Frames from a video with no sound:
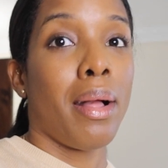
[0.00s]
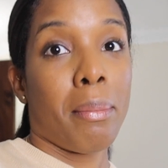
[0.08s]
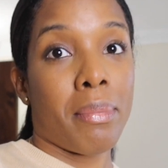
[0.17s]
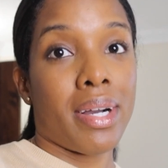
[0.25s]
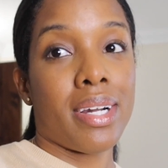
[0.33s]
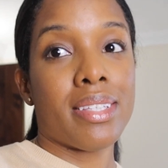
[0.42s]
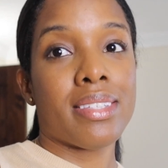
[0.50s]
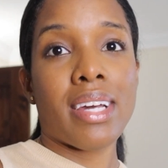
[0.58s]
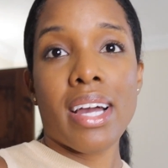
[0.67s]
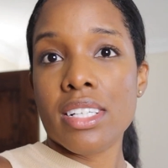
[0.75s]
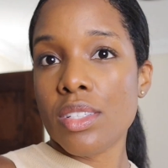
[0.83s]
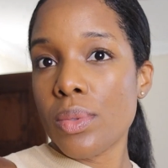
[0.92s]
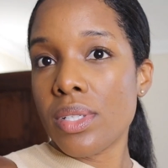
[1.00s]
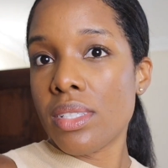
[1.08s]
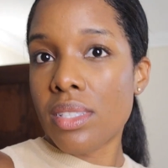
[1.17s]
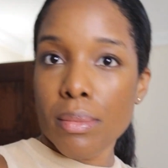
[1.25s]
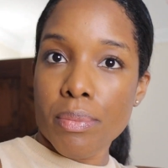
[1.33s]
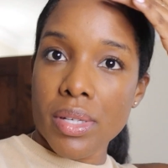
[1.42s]
But I just want
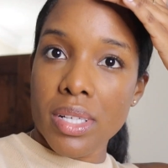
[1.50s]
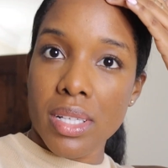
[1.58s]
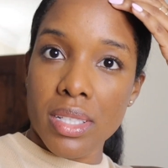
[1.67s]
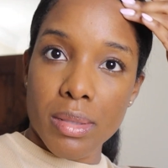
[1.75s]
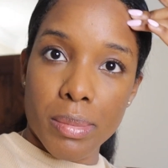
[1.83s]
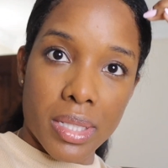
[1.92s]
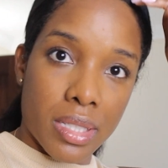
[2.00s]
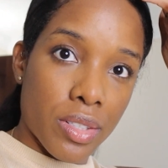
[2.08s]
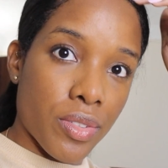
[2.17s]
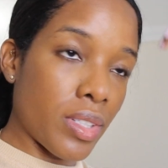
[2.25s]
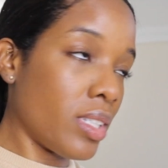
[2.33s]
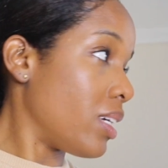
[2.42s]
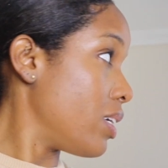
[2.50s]
something a little bit different.